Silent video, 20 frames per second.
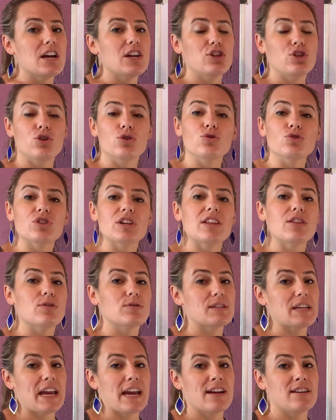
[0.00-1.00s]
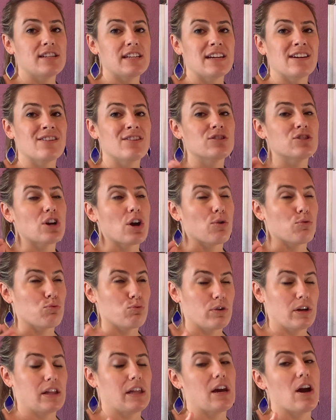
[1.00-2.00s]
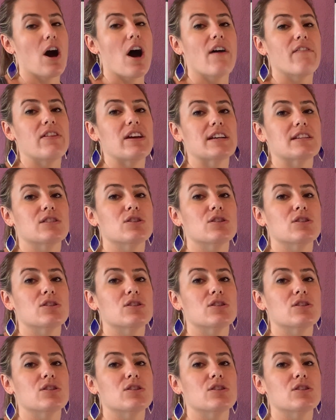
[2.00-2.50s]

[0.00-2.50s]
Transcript: Usually those anteriors are really obvious.